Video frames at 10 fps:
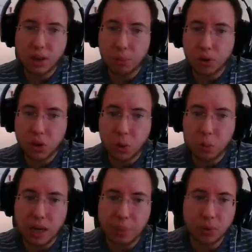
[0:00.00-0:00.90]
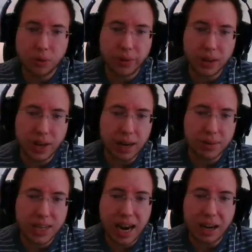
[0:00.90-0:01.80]
Number two, people, and that's kind
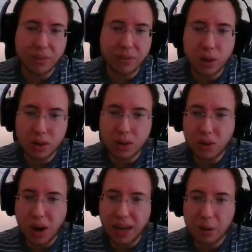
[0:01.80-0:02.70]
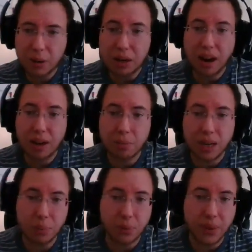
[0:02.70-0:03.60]
of tied for 1 and 2. I need to be around
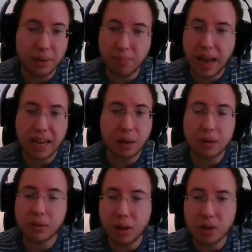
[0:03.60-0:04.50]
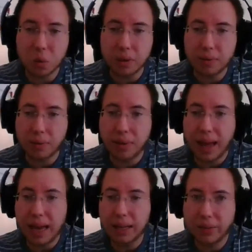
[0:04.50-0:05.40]
people that I can be friends with,
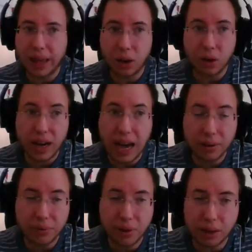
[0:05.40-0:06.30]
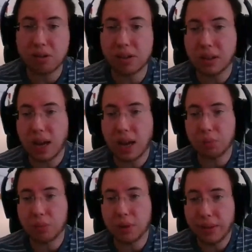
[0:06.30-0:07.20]
that are not afraid to
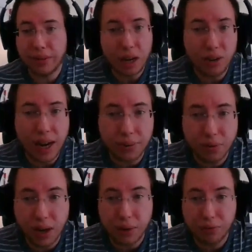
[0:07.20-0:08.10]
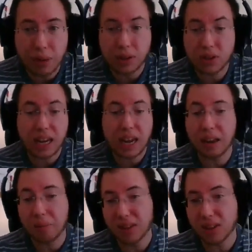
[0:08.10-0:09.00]
criticize me, and that are not afraid for me to say,
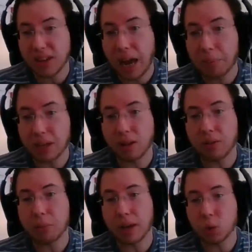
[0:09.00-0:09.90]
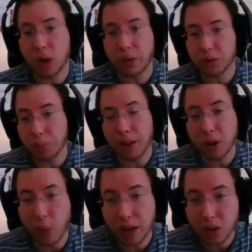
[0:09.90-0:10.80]
"Hey, this is not being done the best way. There's a
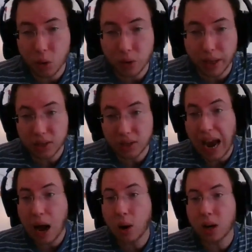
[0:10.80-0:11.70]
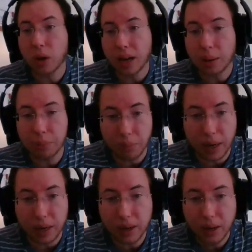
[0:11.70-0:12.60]
better way to do this. How can we
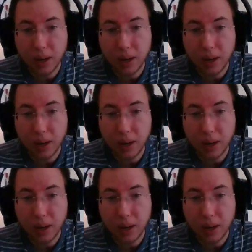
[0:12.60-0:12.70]
implement it?"